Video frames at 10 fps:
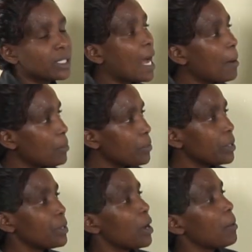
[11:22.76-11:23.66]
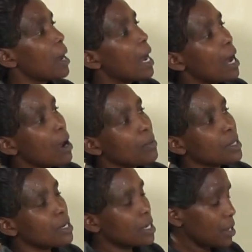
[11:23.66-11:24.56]
some will
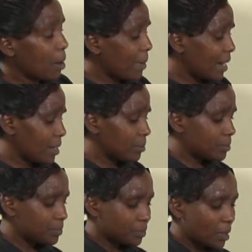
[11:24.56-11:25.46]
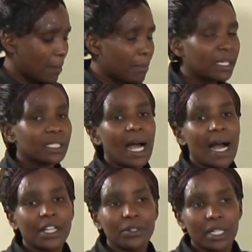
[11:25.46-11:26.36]
normally measure
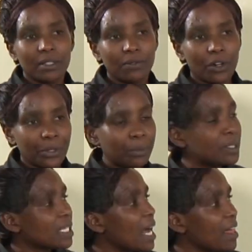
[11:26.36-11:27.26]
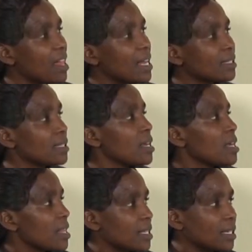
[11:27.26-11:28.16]
accurate volumes, others
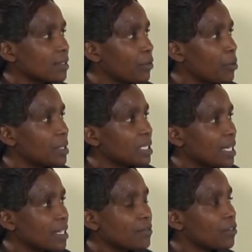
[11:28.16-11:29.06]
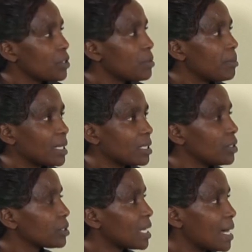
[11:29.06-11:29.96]
they're just for measuring volume but
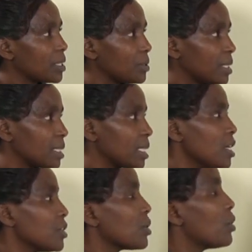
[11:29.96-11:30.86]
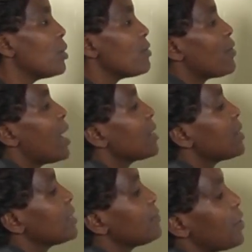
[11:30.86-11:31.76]
not accurate. So for
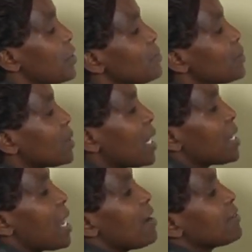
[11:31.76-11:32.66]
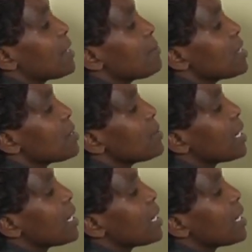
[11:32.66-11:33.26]
accurate volumes we can have something we